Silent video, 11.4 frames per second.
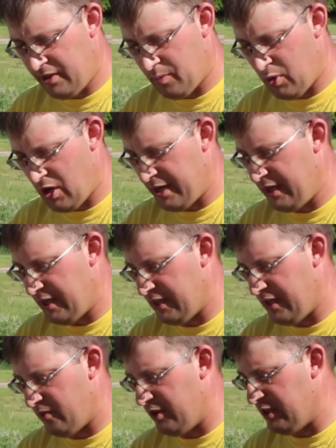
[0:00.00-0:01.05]
the body, and
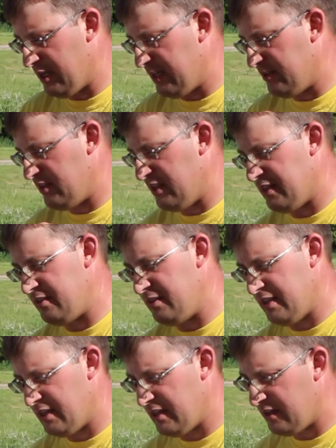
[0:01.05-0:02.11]
they realize
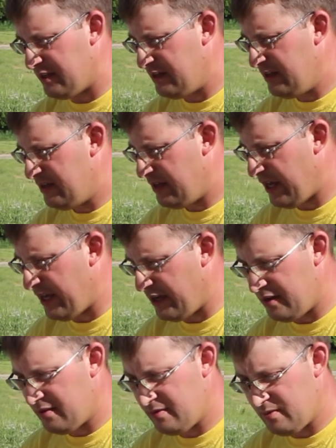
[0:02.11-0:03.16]
that hey,
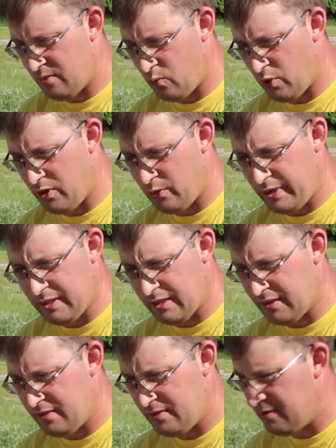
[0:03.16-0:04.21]
we're
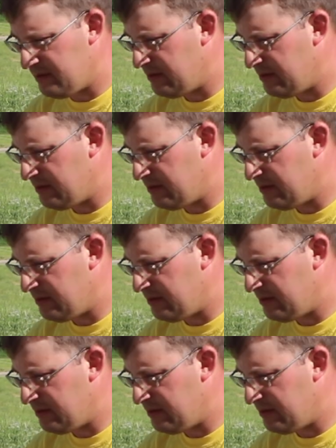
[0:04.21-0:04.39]
queenless.